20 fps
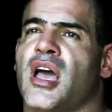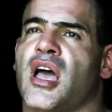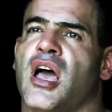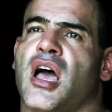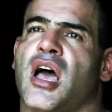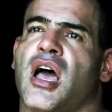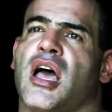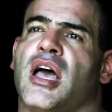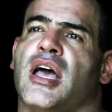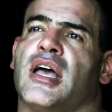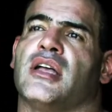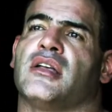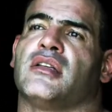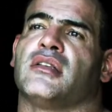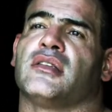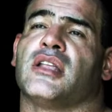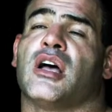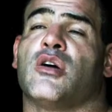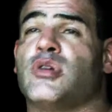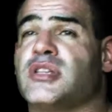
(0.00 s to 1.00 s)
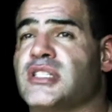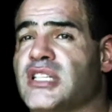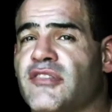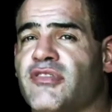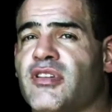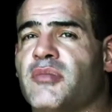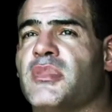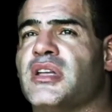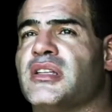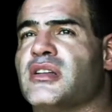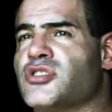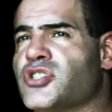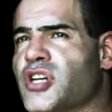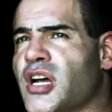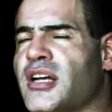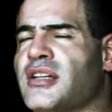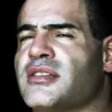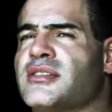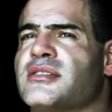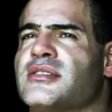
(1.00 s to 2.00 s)
And now he's giving me the
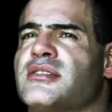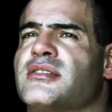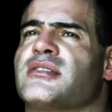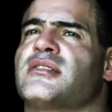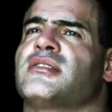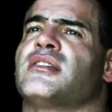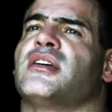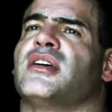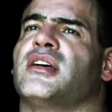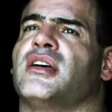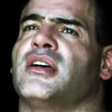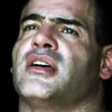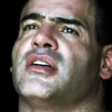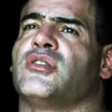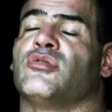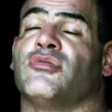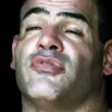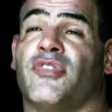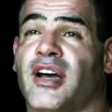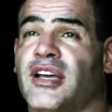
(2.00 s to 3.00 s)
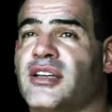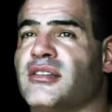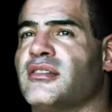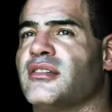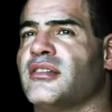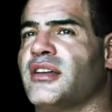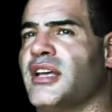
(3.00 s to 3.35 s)
chance to fight in